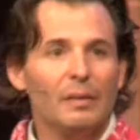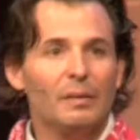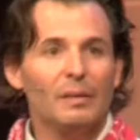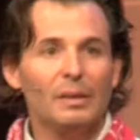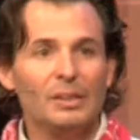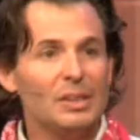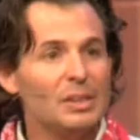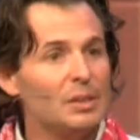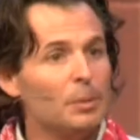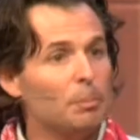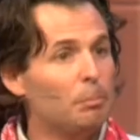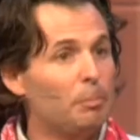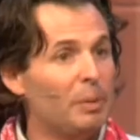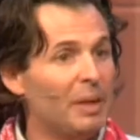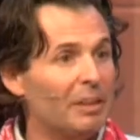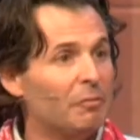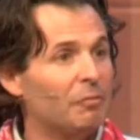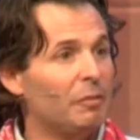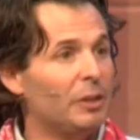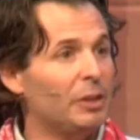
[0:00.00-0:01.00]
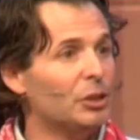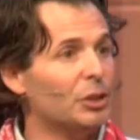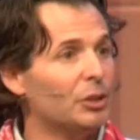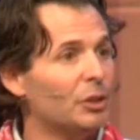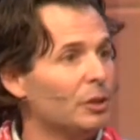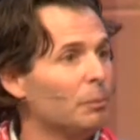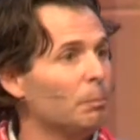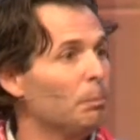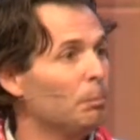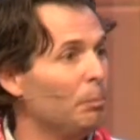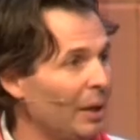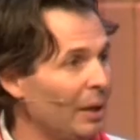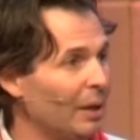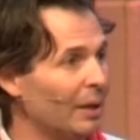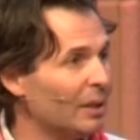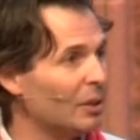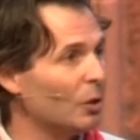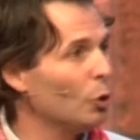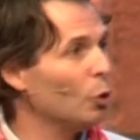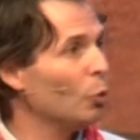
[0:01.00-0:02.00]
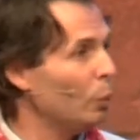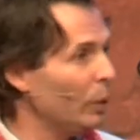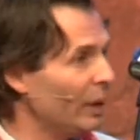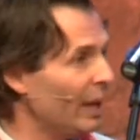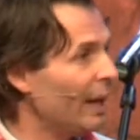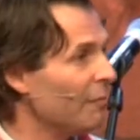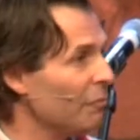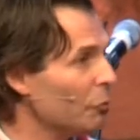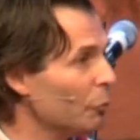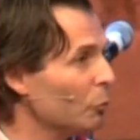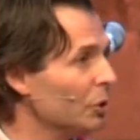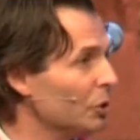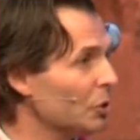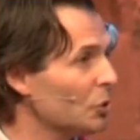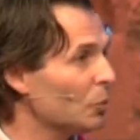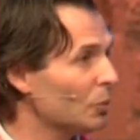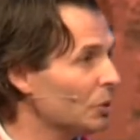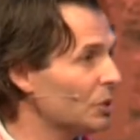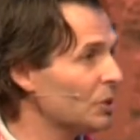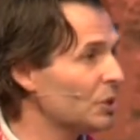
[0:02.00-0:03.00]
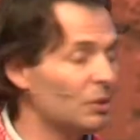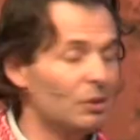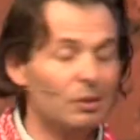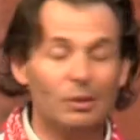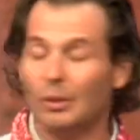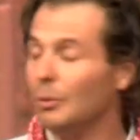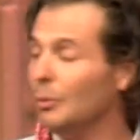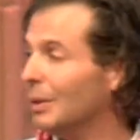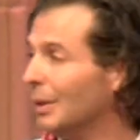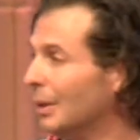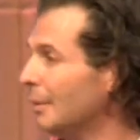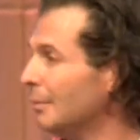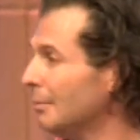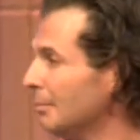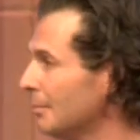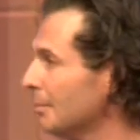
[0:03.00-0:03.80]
This is a big vision, but we have the resources to do it.